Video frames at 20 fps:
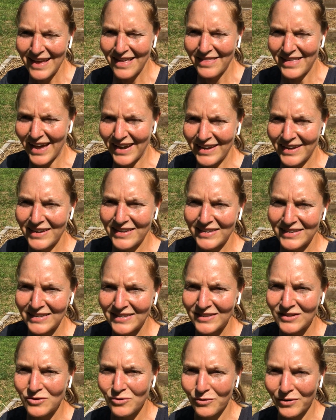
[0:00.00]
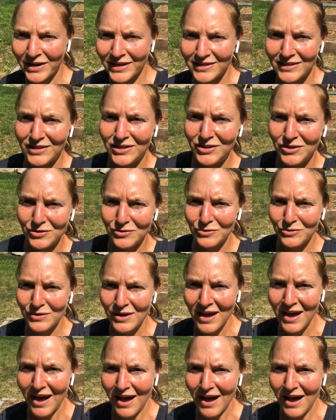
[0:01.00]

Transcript: that it is going to